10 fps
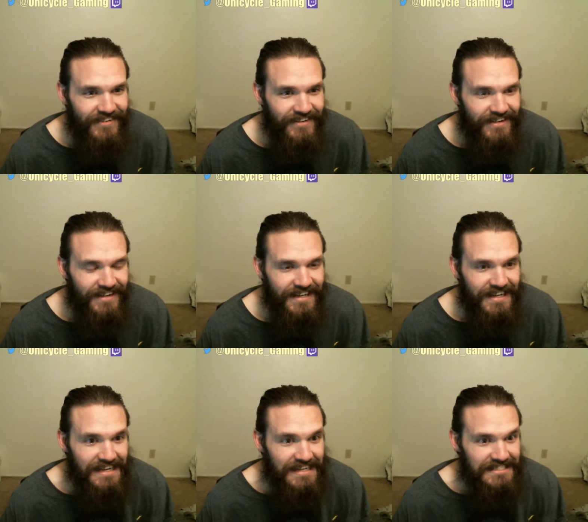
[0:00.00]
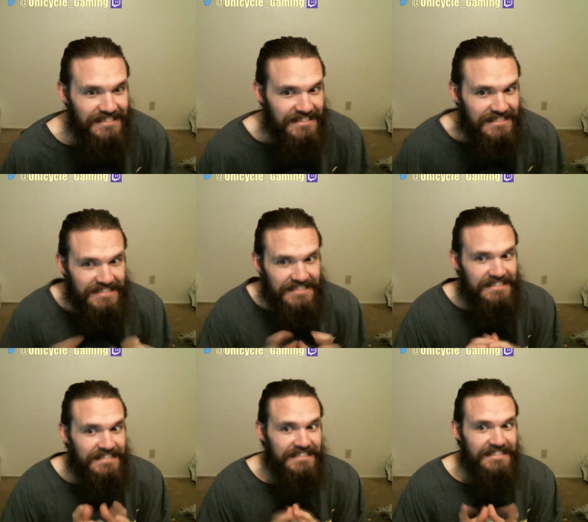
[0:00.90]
(silence)